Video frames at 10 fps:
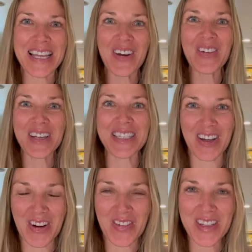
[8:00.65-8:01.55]
now you get to
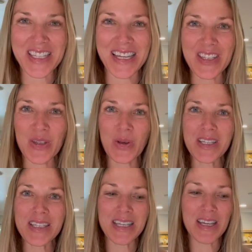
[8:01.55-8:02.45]
harvest it. So you get
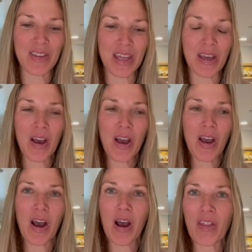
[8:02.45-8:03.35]
to see
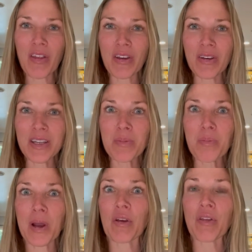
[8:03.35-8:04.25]
you get to
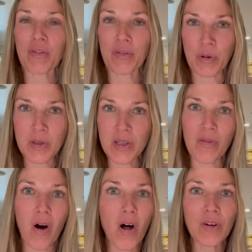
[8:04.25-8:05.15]
bear the fruits
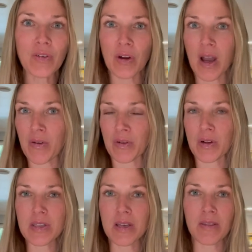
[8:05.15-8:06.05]
of all of your
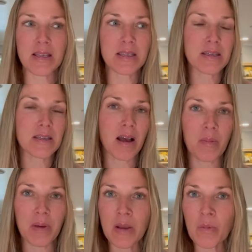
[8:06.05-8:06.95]
efforts. And this is
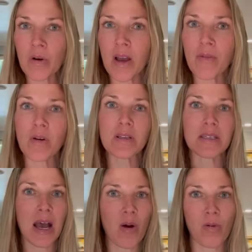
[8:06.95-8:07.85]
inward efforts
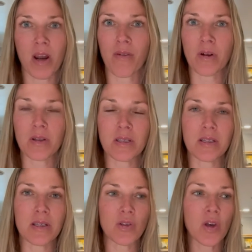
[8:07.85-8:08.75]
and outward efforts.
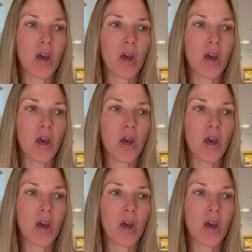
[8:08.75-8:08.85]
This is